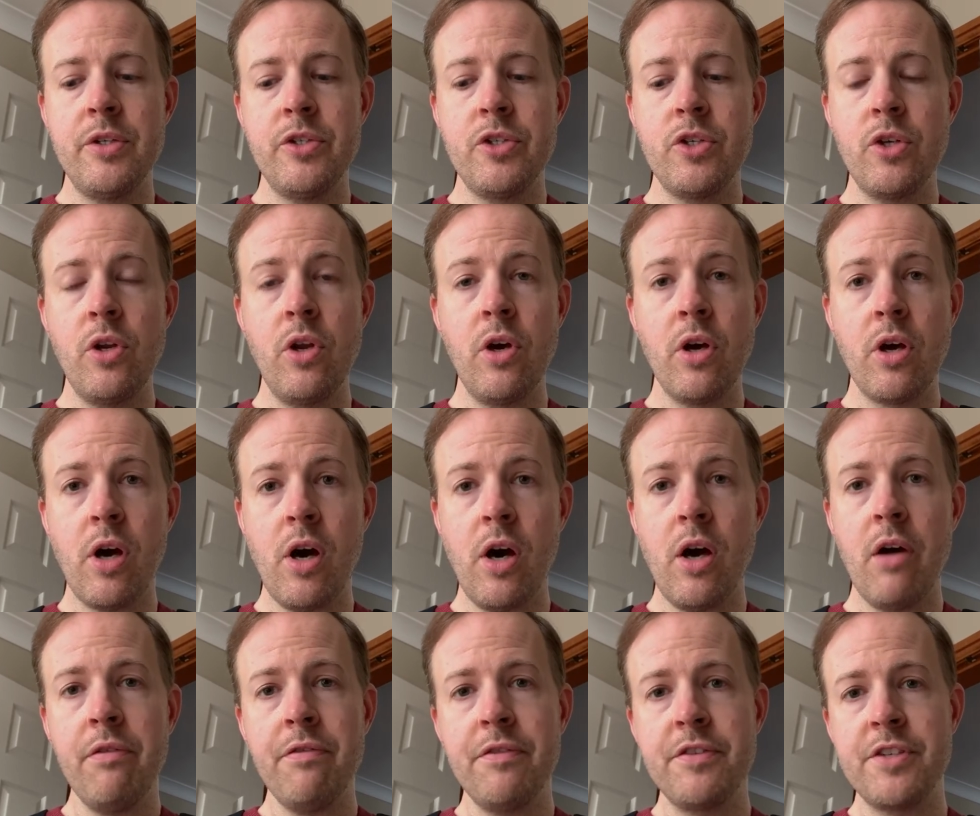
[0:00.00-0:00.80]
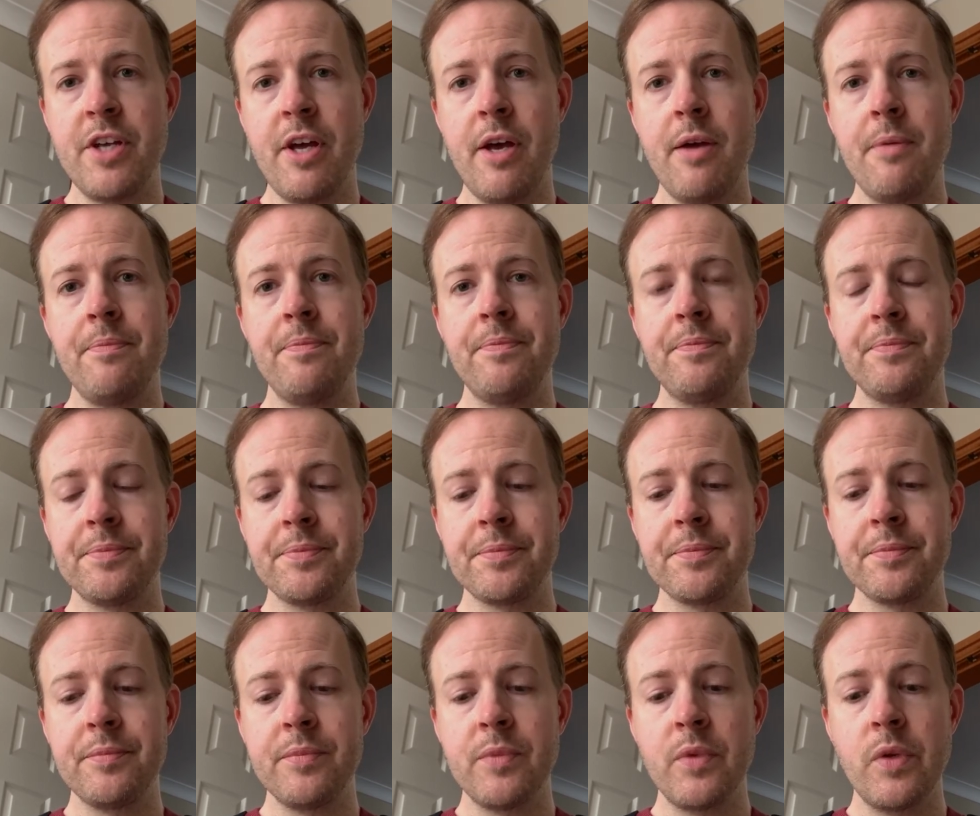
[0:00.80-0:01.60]
to look after,
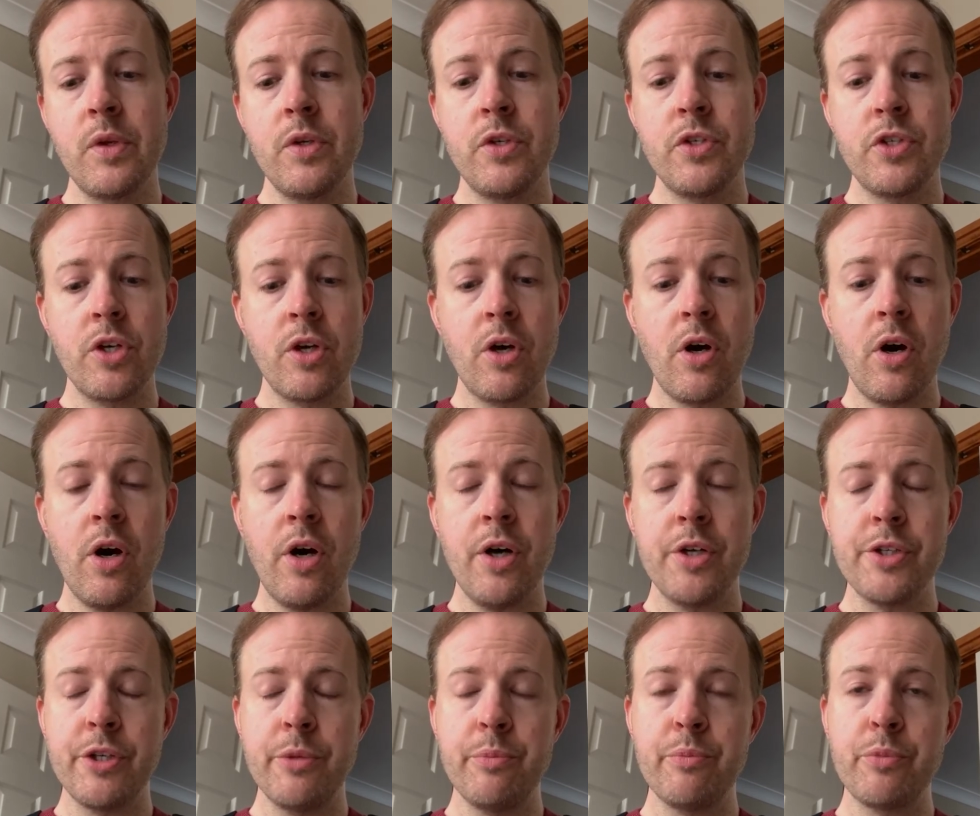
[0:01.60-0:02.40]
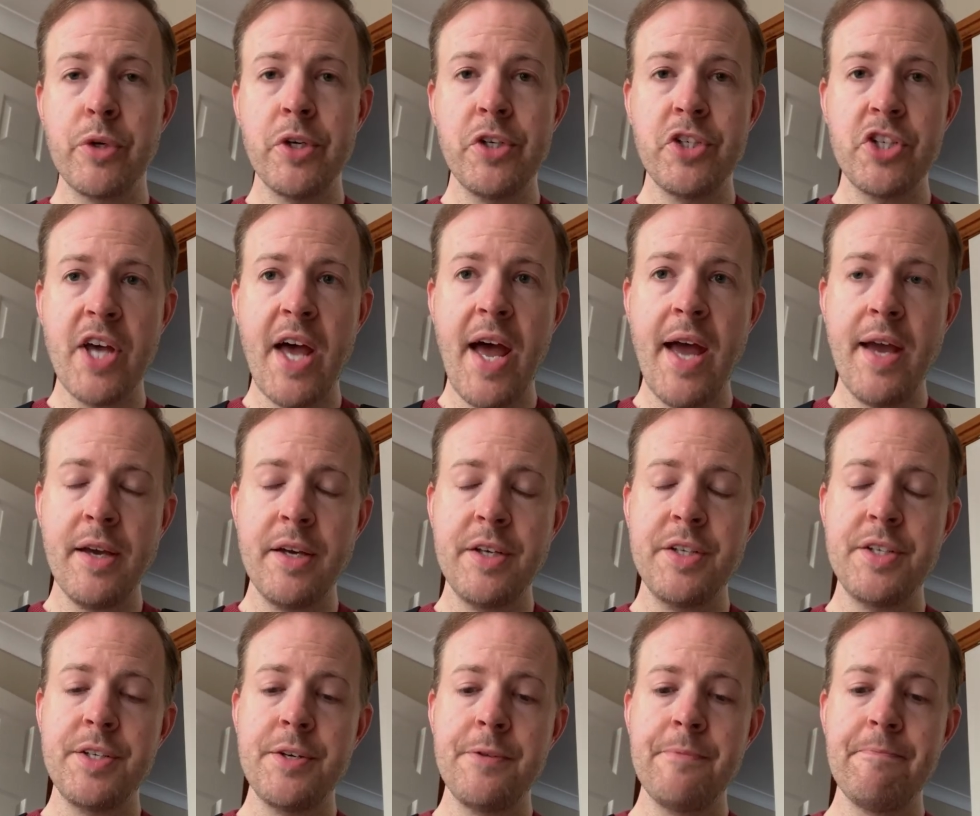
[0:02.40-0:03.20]
to guard and
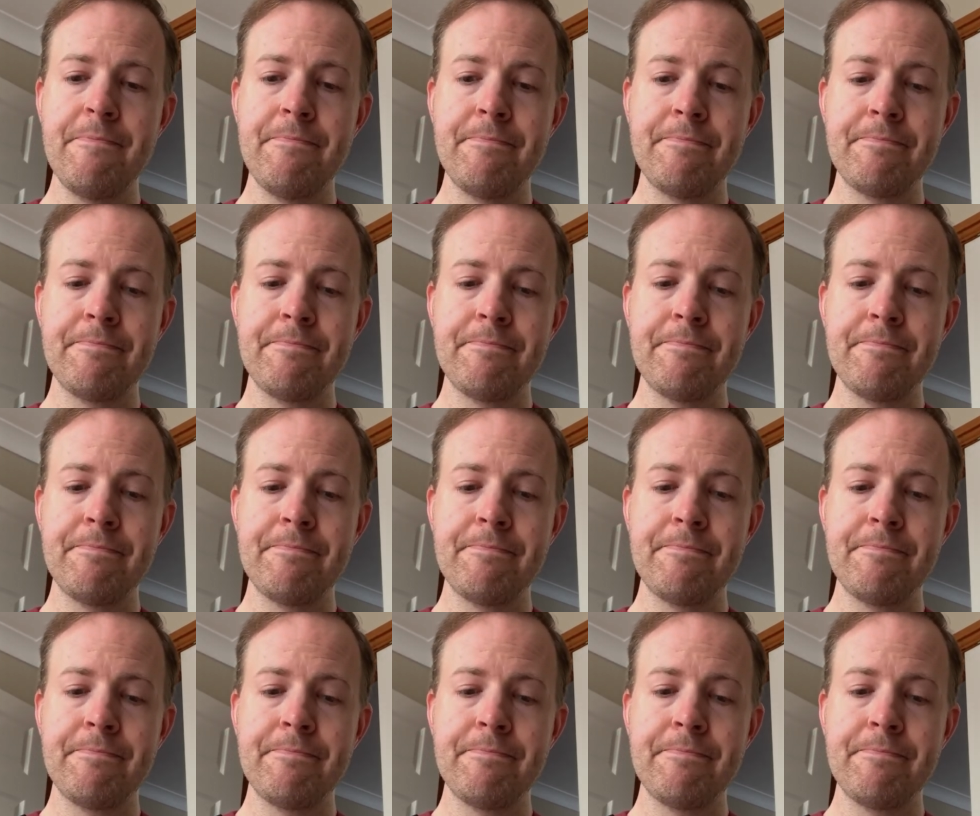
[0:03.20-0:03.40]
protect.